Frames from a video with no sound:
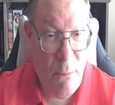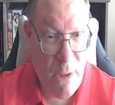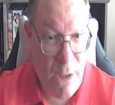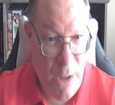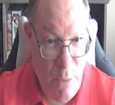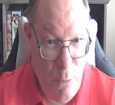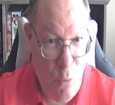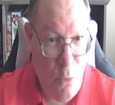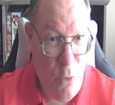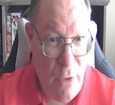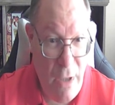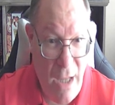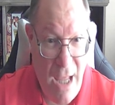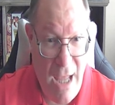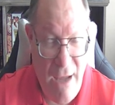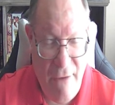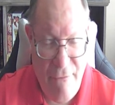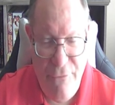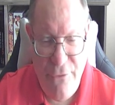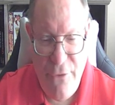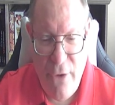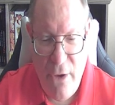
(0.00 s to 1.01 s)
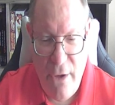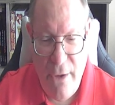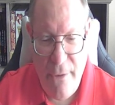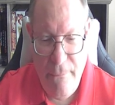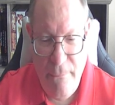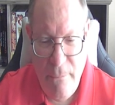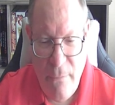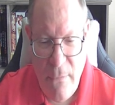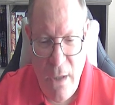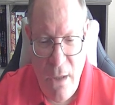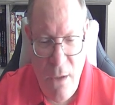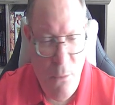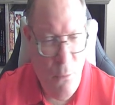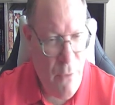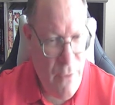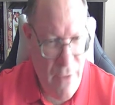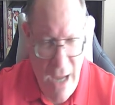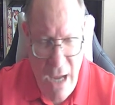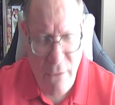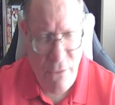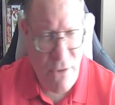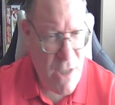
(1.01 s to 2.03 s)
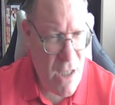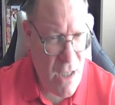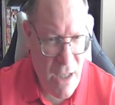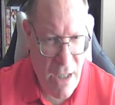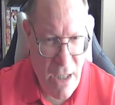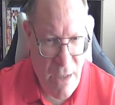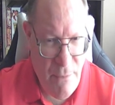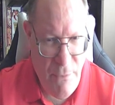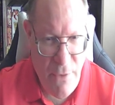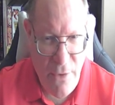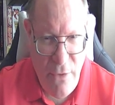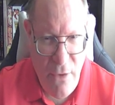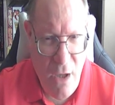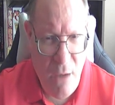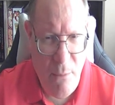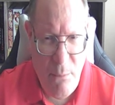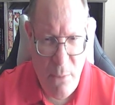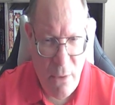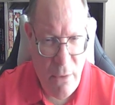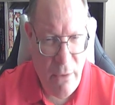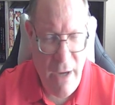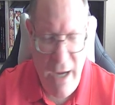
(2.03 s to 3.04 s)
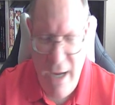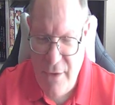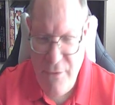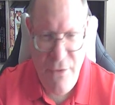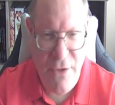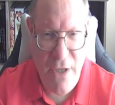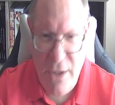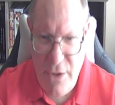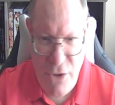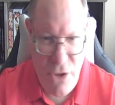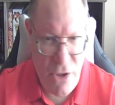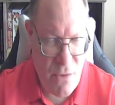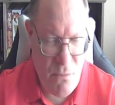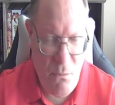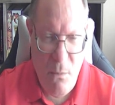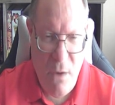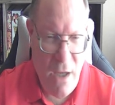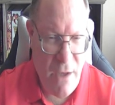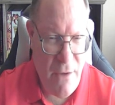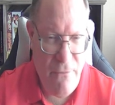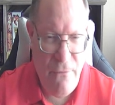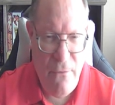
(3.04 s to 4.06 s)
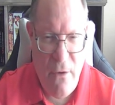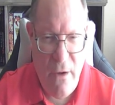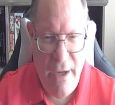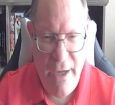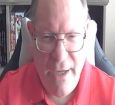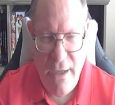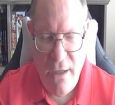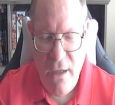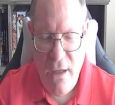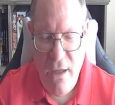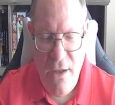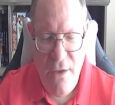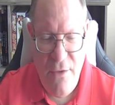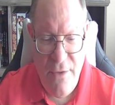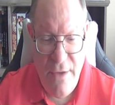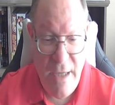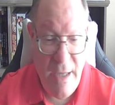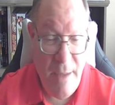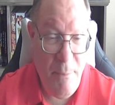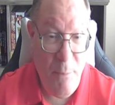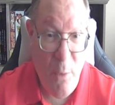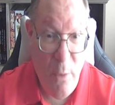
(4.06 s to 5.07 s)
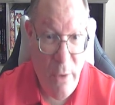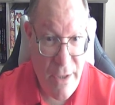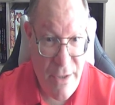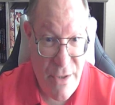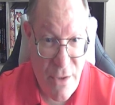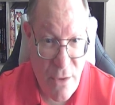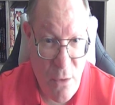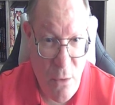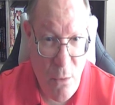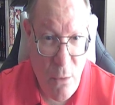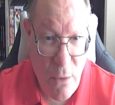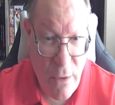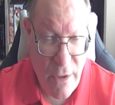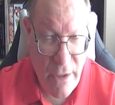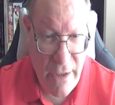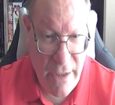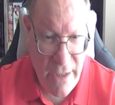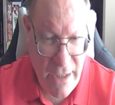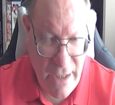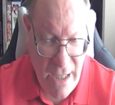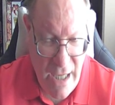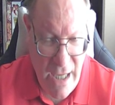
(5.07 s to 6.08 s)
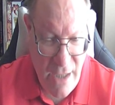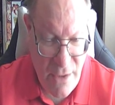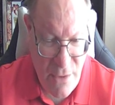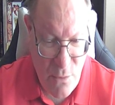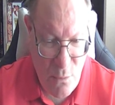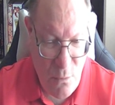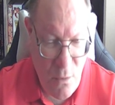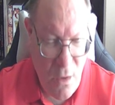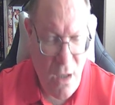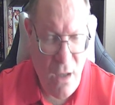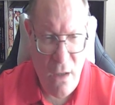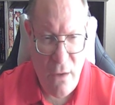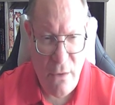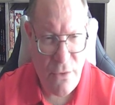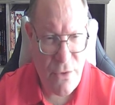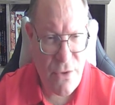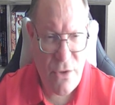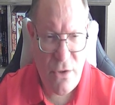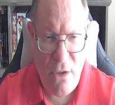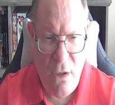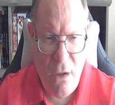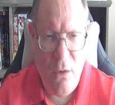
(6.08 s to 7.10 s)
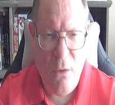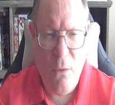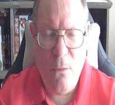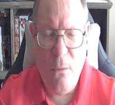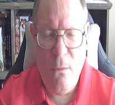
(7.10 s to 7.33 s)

would have done without telling them the number, and then just modifying the hit points accordingly as well. So